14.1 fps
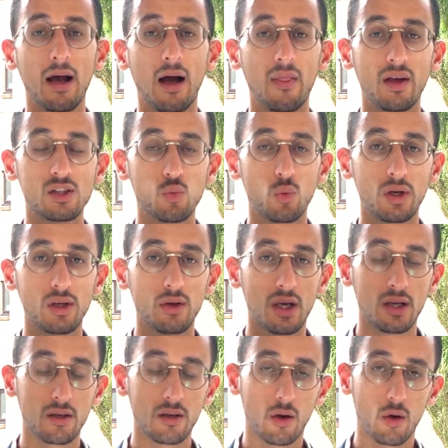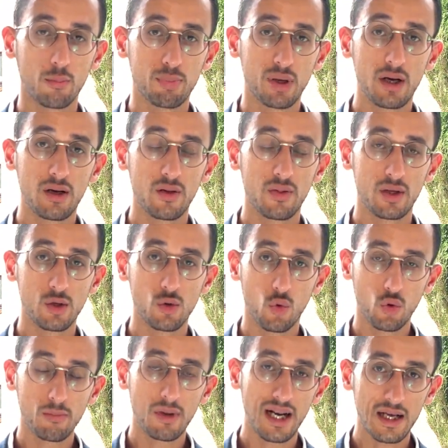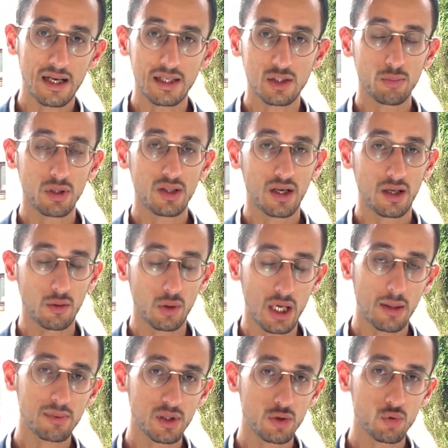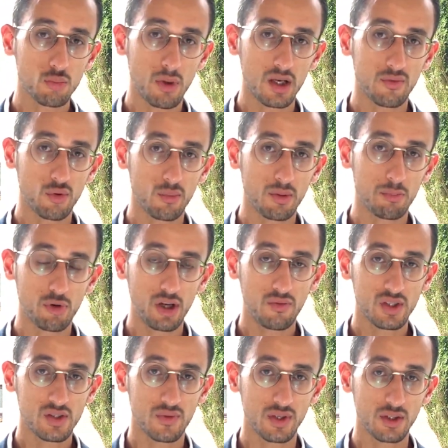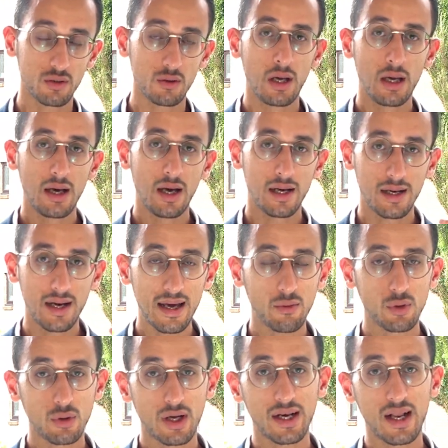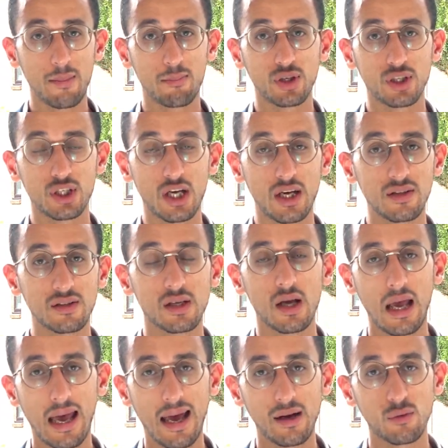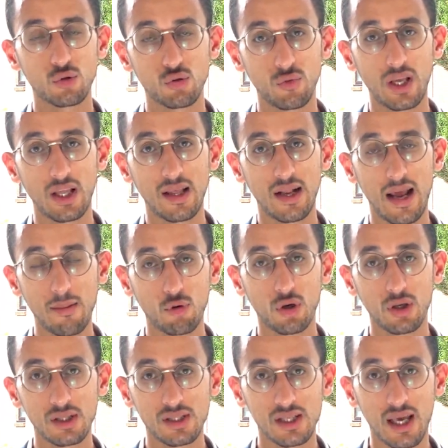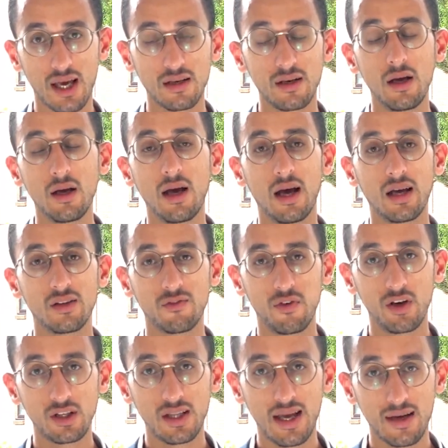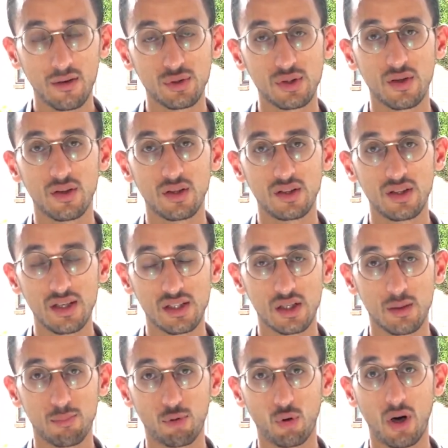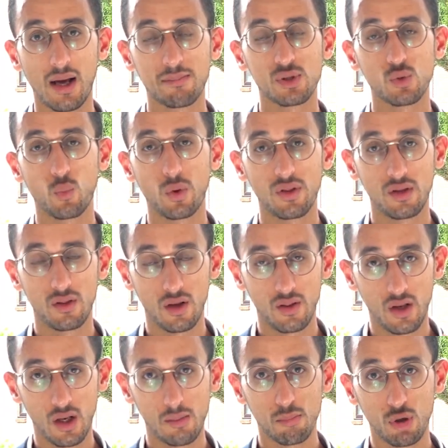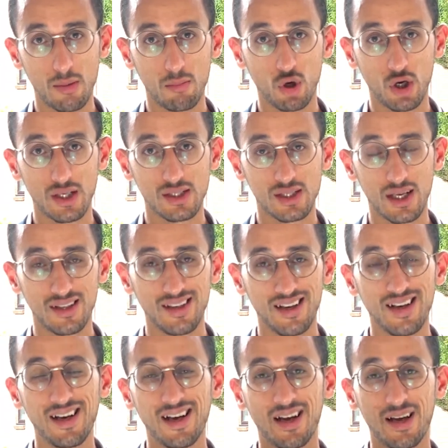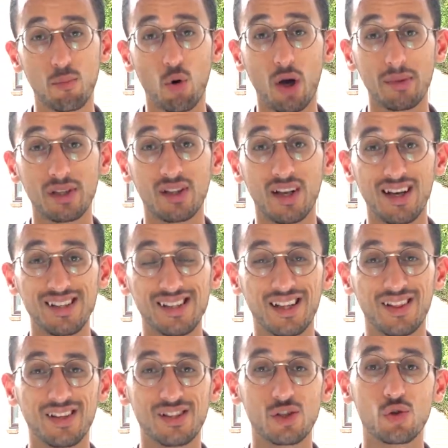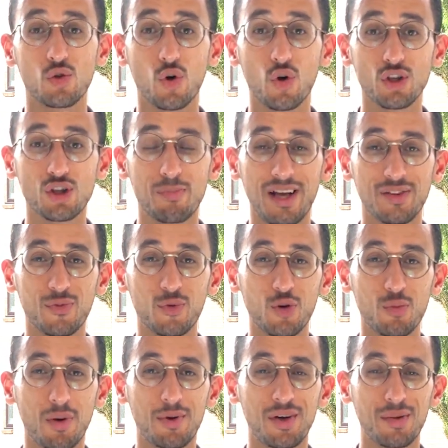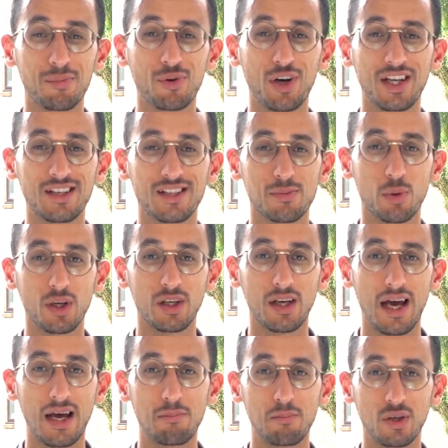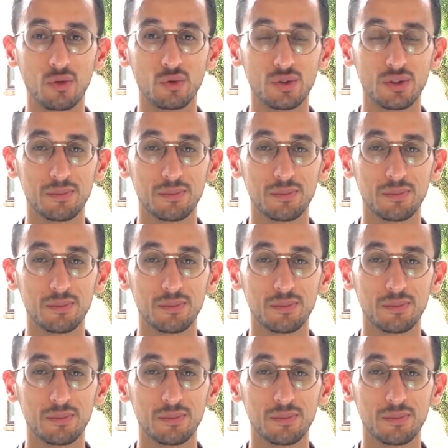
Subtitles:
And that's why you can compare the normal anatomy that you kept in your mind from the previous video, and now you can appreciate how to read an MRI scan and find out the disc prolapse within the lumbar MRI scan. I am Mohammed Draz, and this is your knowledge platform about the brain, spine, and beyond.